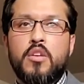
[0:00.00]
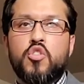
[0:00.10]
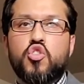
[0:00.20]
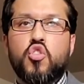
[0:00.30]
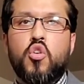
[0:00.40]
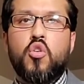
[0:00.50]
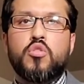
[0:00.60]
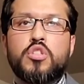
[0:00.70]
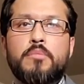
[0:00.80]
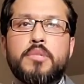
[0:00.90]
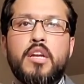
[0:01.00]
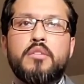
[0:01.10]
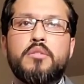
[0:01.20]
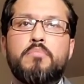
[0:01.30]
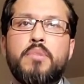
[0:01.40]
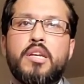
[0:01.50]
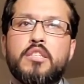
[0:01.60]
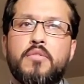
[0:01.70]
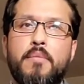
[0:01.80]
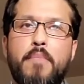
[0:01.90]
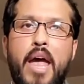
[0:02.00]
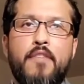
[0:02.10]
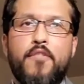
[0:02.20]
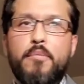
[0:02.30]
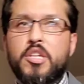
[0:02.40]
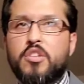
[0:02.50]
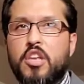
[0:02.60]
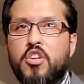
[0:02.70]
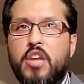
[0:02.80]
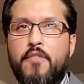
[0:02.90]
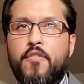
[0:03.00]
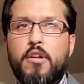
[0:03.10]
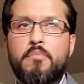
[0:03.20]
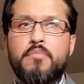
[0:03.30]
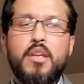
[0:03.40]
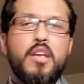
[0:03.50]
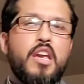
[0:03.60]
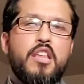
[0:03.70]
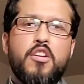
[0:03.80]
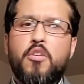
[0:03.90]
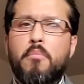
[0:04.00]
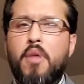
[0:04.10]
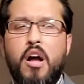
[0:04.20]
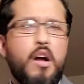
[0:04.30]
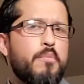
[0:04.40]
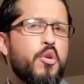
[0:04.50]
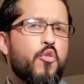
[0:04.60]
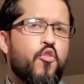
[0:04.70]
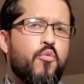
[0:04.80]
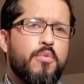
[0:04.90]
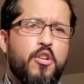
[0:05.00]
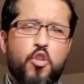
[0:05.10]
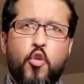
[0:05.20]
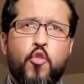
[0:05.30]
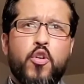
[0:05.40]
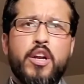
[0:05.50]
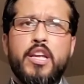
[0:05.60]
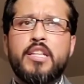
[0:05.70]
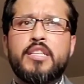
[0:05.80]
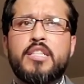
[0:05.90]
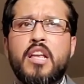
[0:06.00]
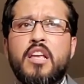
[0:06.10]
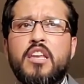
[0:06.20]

So sometimes because of the bad information that you get from either your mom, your girlfriends,